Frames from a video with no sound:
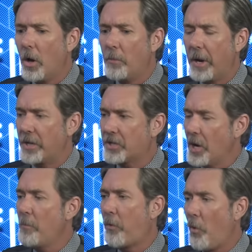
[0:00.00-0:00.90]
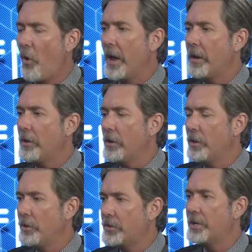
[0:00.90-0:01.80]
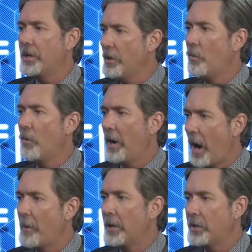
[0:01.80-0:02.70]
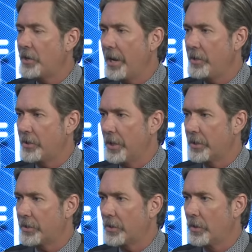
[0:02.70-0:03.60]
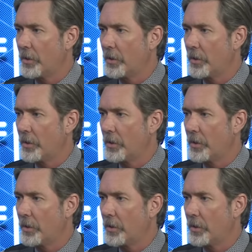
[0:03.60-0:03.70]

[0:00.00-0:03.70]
But at some point, you said, you know what, I'm going to change this.